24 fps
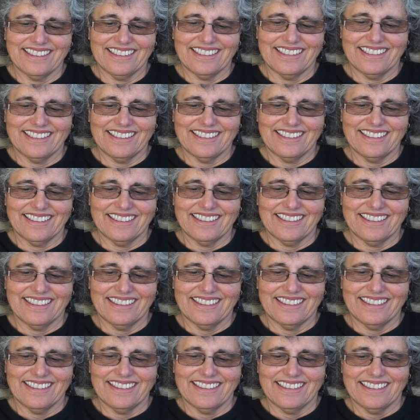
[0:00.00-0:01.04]

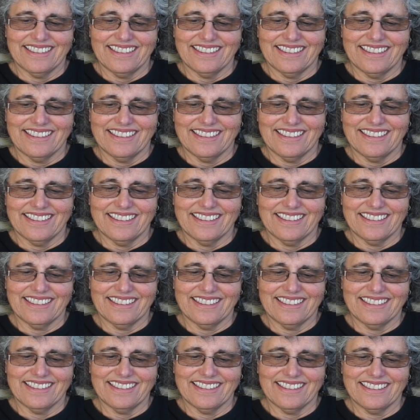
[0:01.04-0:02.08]

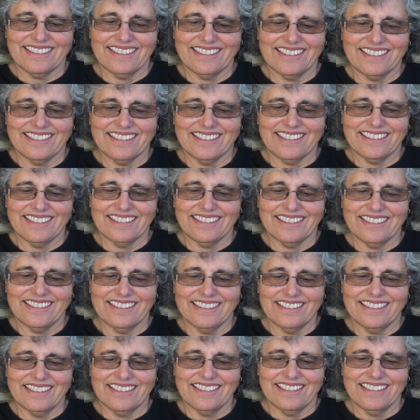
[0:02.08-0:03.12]

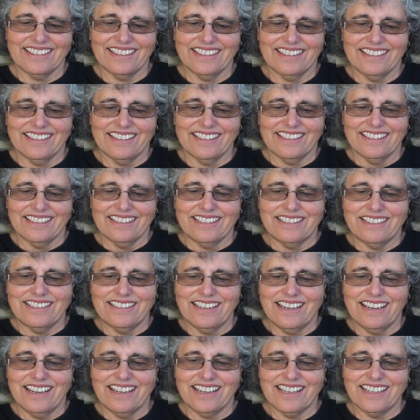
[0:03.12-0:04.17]

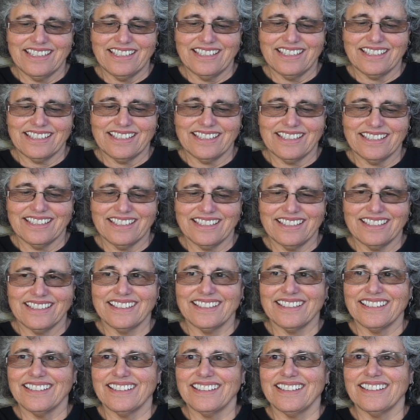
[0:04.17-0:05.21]

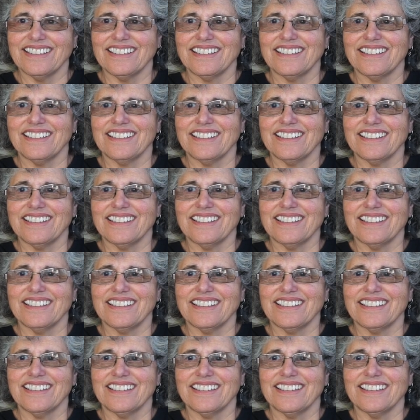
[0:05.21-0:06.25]

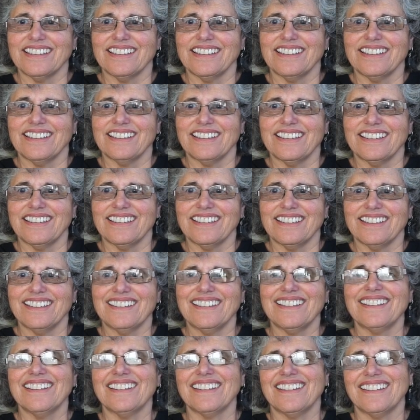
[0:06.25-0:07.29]

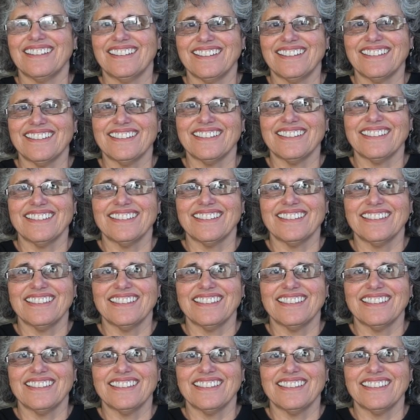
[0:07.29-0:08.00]
(silent)